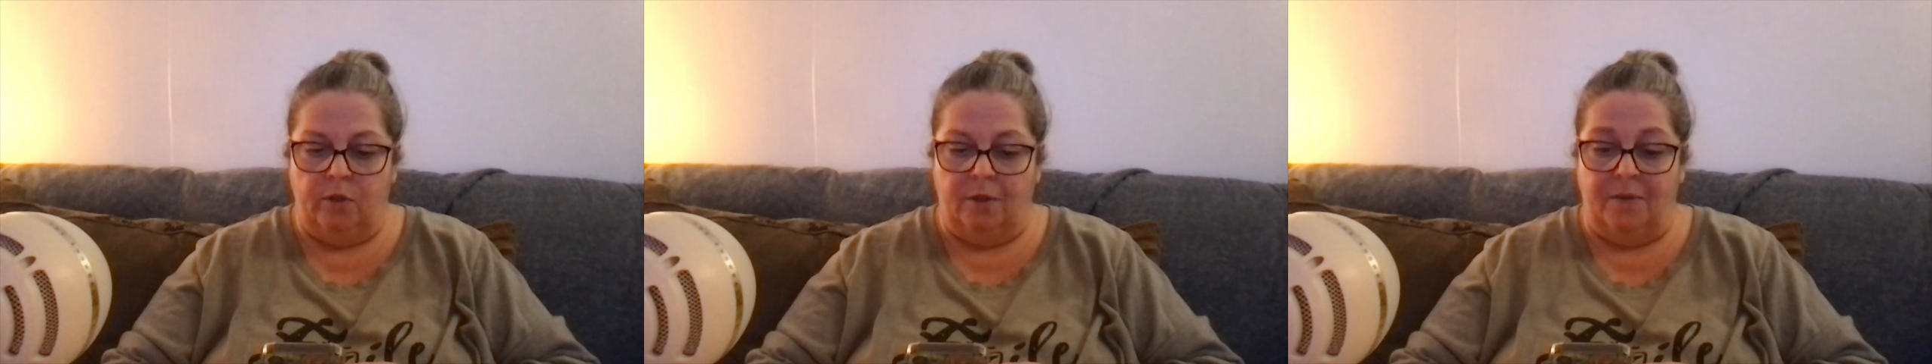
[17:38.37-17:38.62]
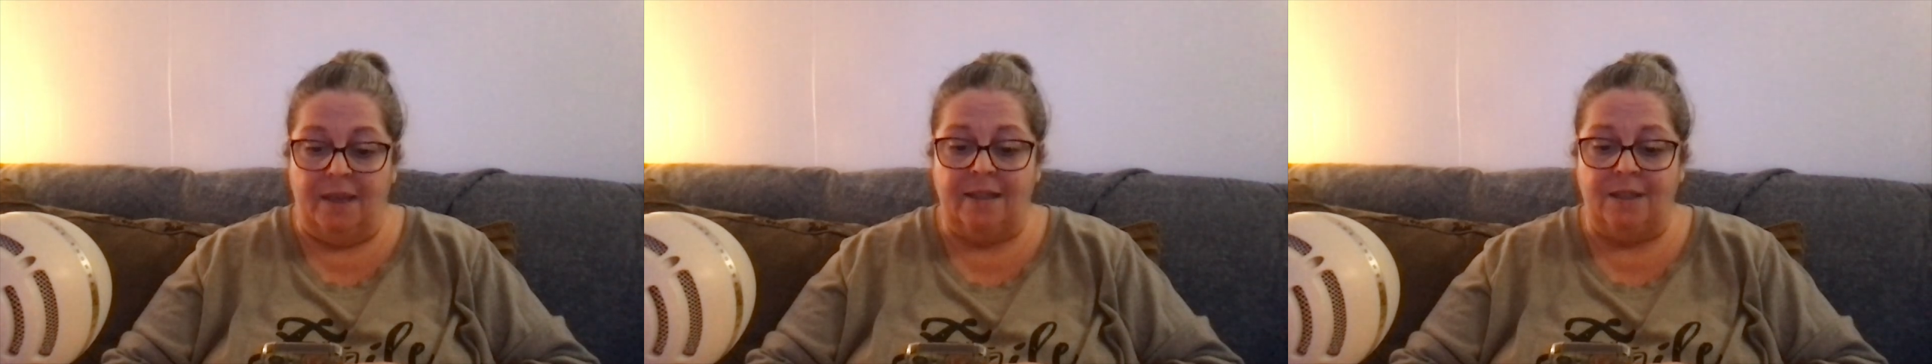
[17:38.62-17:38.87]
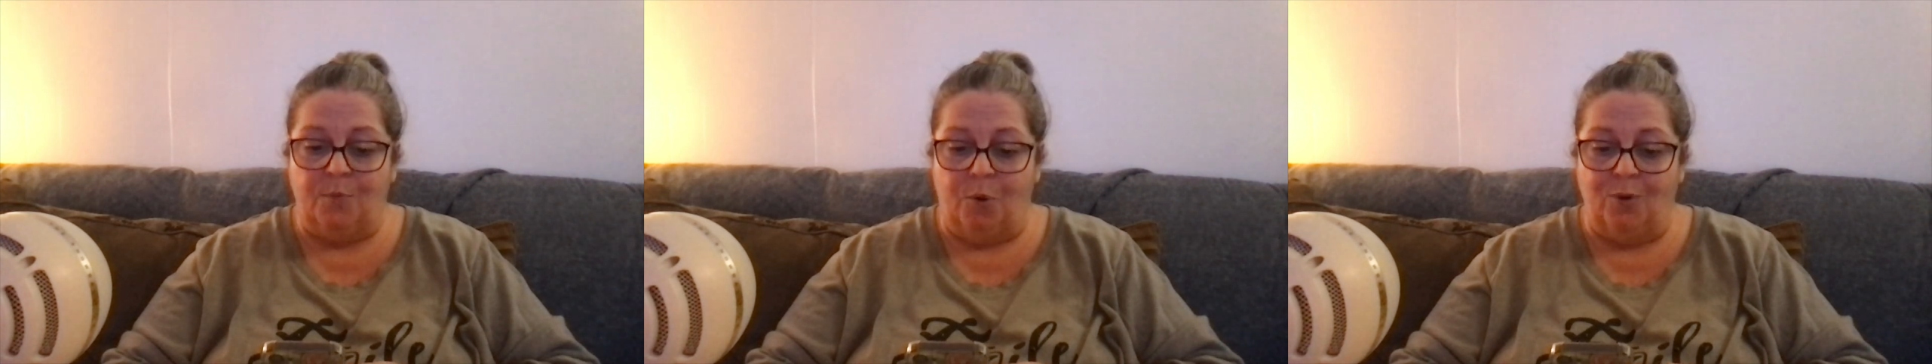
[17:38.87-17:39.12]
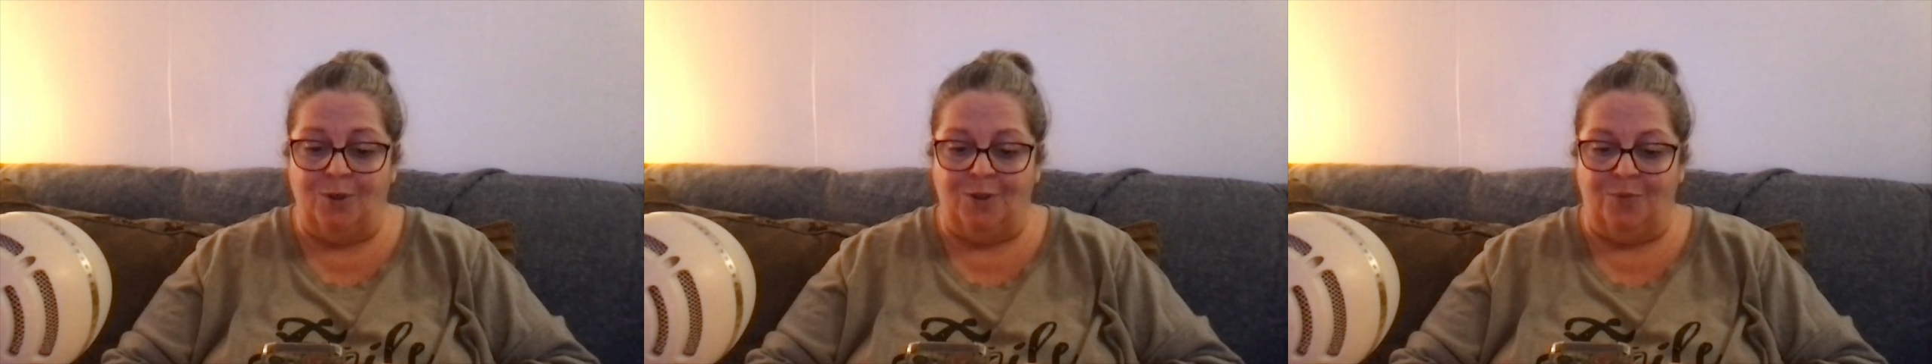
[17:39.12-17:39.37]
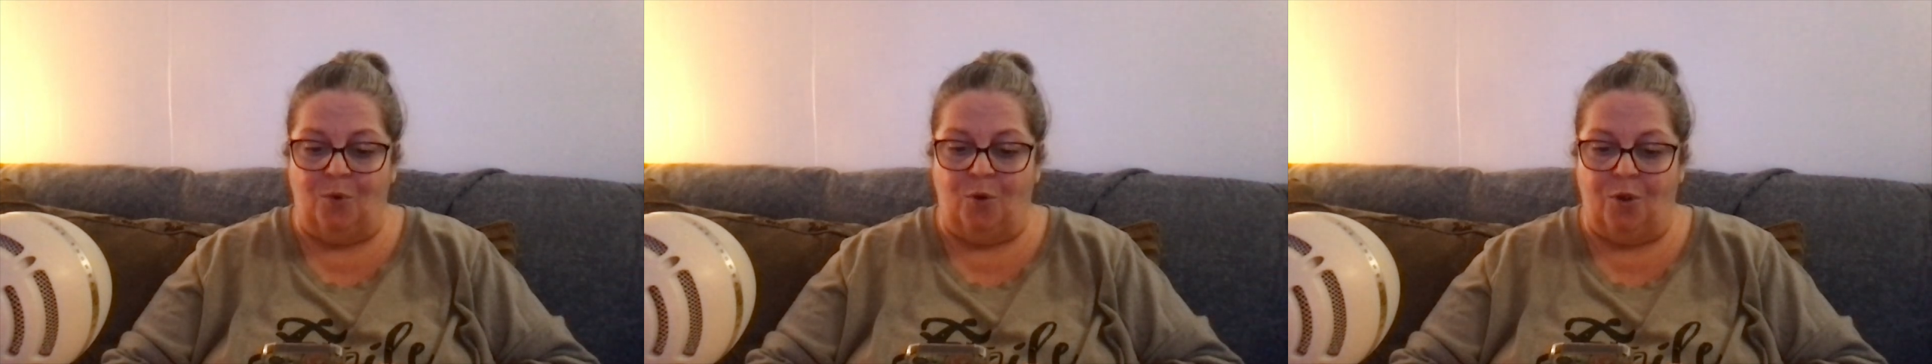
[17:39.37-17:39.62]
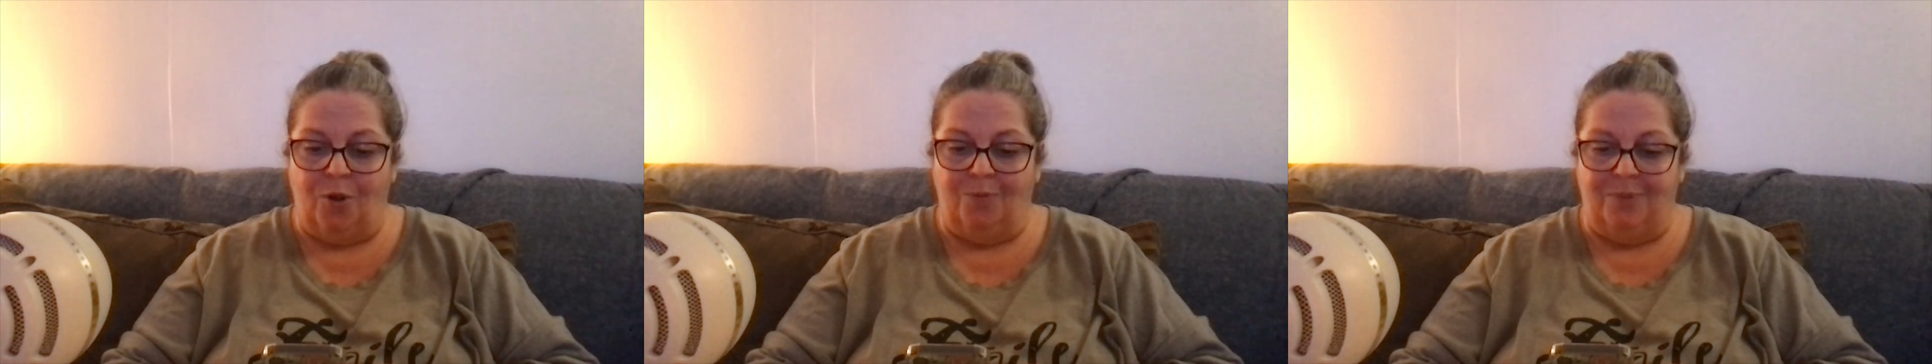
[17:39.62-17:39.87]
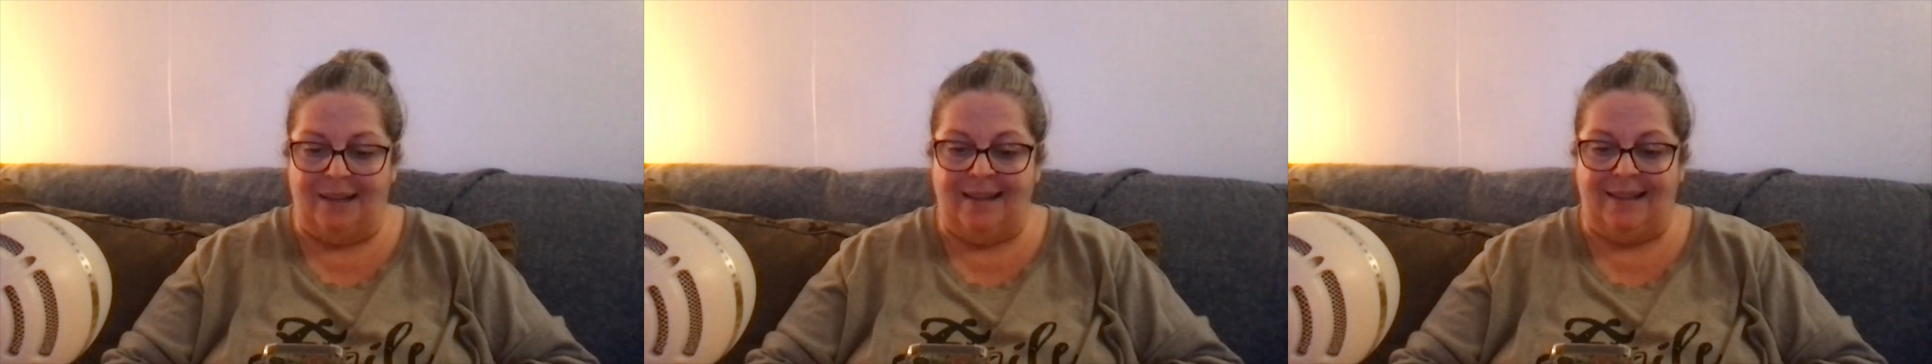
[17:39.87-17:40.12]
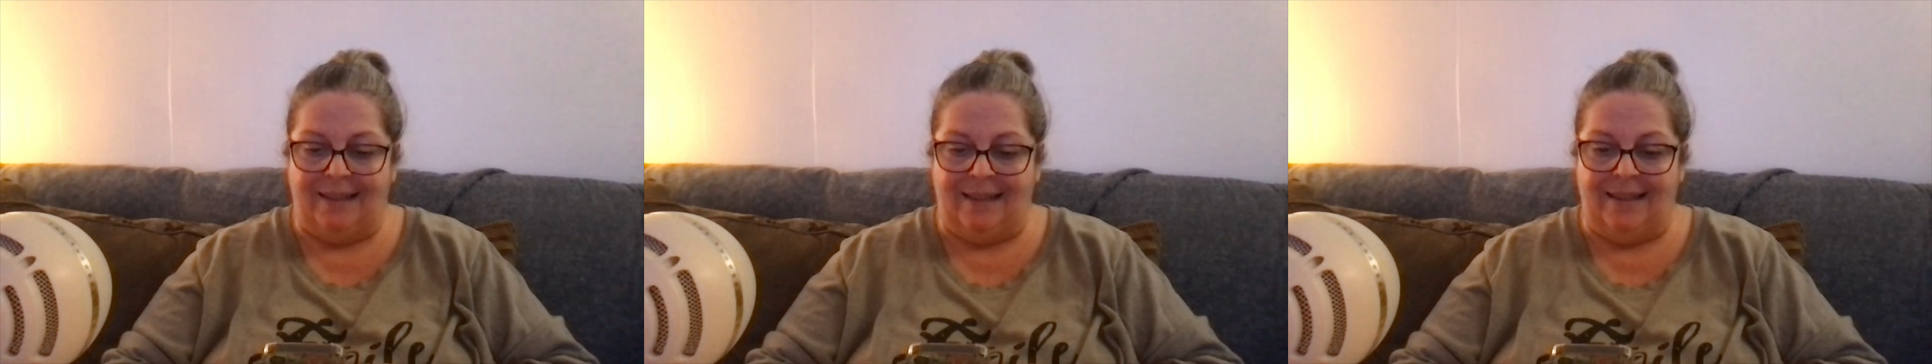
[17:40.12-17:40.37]
of his person more
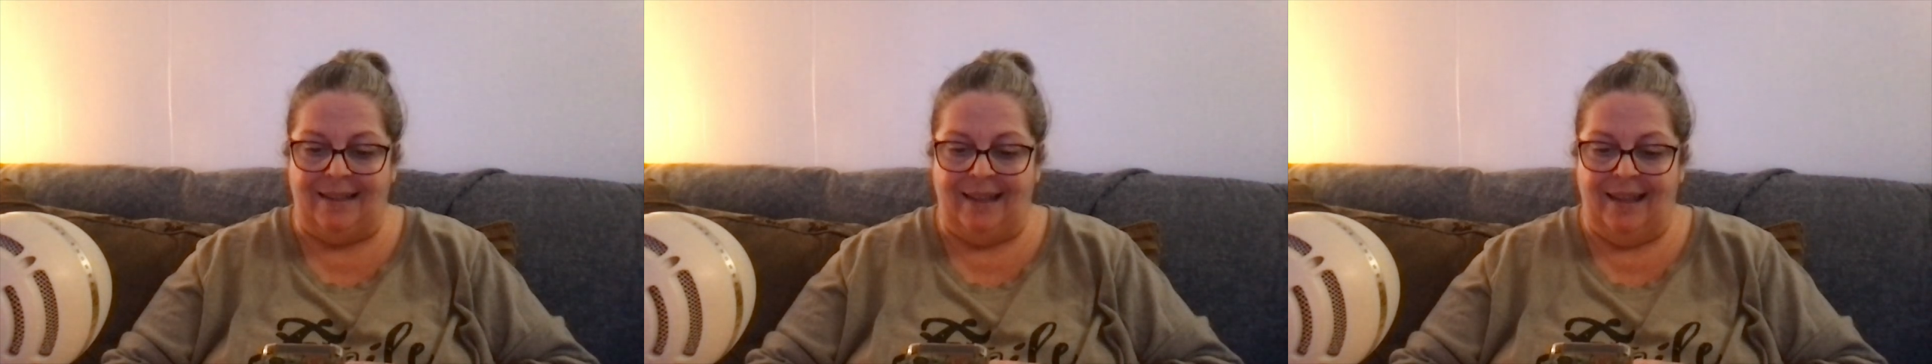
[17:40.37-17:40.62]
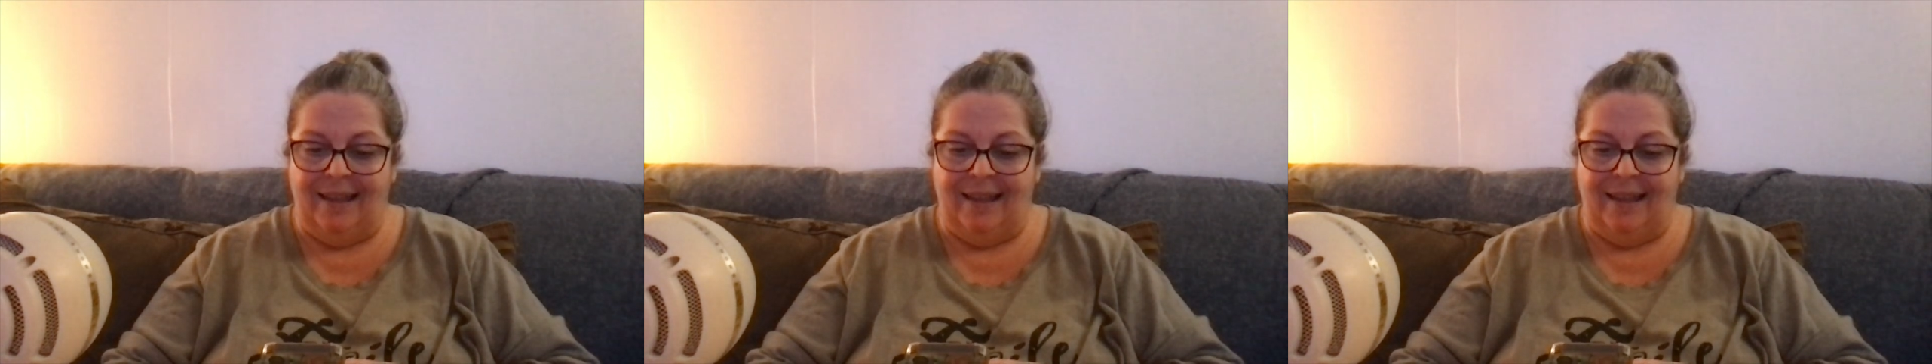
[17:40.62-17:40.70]
completely,